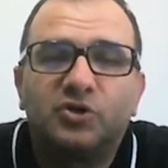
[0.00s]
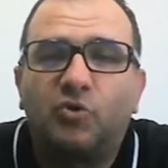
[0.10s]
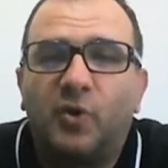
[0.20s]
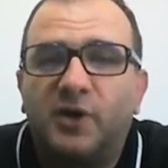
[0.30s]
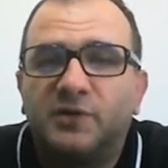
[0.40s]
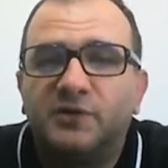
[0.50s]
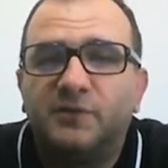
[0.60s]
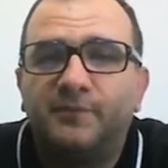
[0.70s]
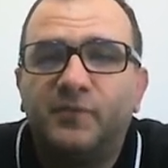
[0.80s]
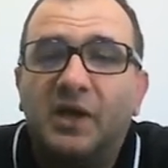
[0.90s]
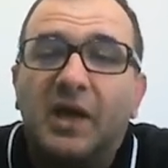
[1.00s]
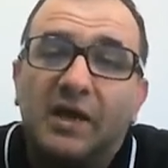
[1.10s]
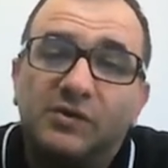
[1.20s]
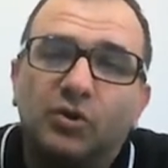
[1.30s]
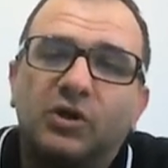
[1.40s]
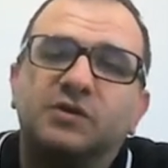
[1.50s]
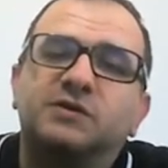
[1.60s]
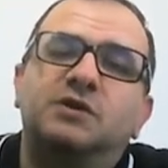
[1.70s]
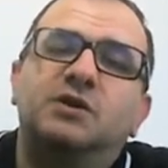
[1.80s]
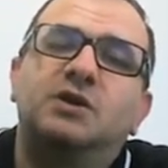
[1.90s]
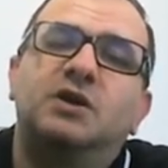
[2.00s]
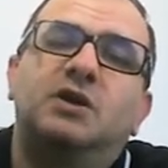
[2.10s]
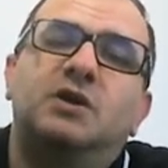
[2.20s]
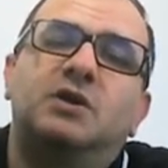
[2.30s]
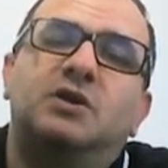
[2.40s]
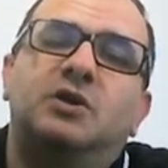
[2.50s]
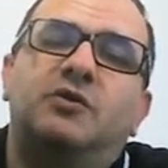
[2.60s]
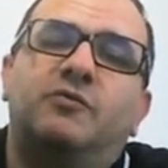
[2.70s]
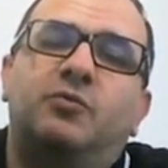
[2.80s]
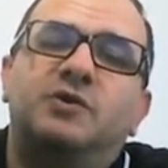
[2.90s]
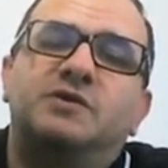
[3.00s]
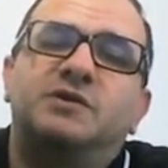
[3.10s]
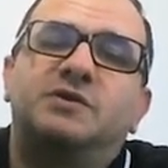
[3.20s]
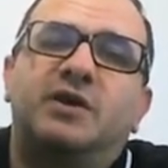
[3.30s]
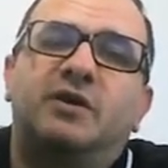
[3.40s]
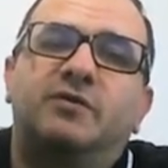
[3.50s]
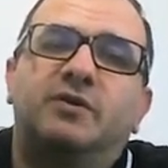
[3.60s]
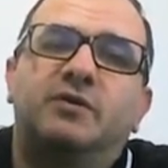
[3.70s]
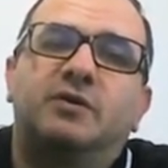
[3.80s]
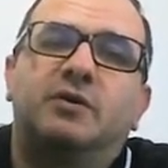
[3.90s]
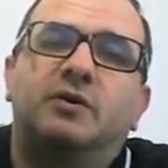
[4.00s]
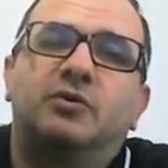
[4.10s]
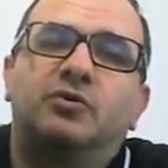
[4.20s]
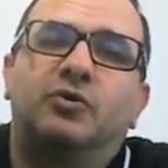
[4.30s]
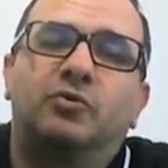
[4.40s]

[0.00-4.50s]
squares. As you can see, if queen c7, your